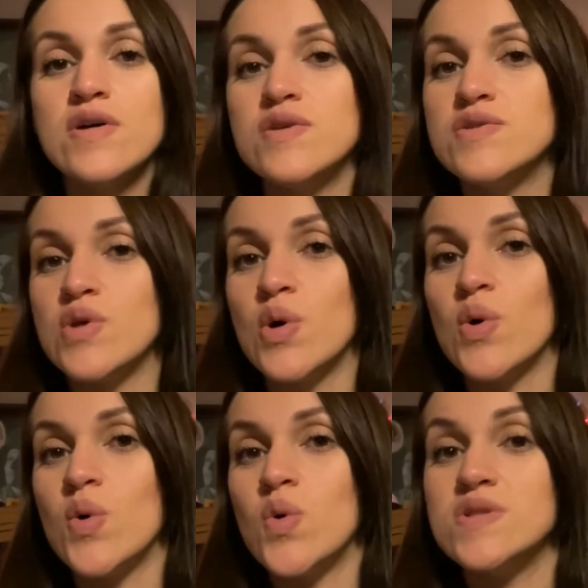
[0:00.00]

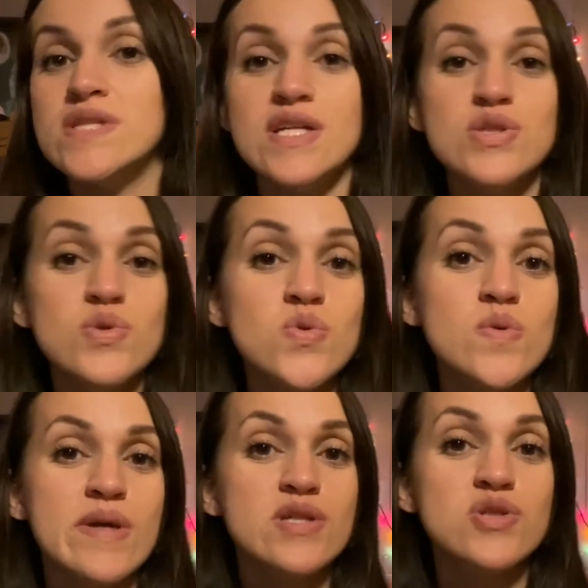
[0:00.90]
So stay
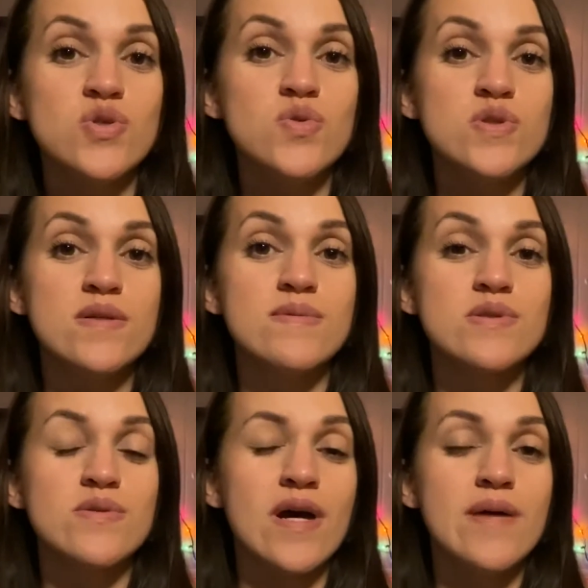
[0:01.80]
tuned, make sure you
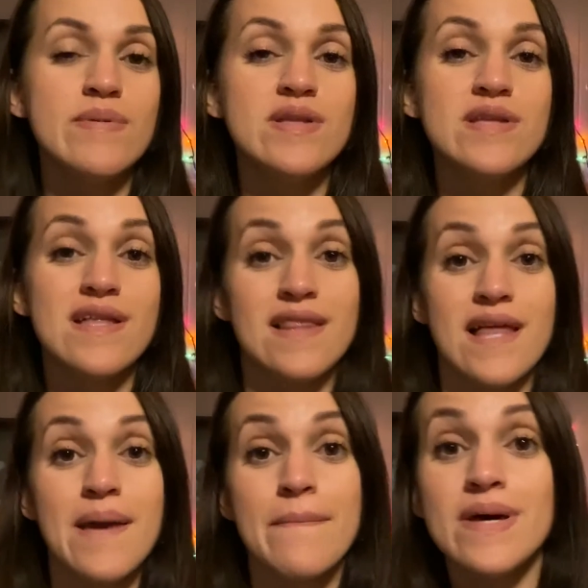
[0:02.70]
subscribe and hit that
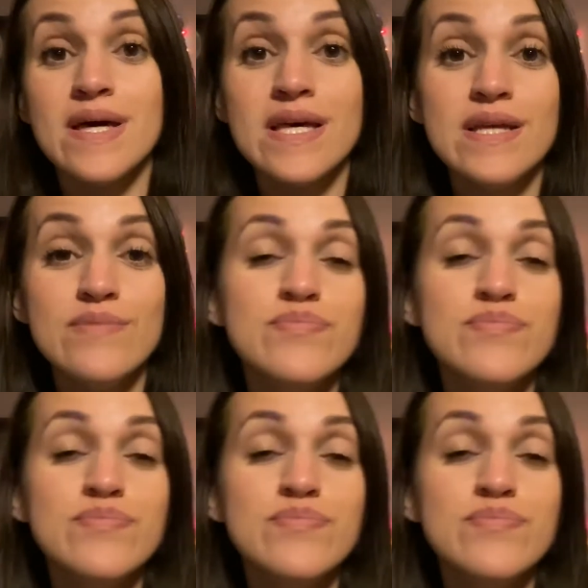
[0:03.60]
like button.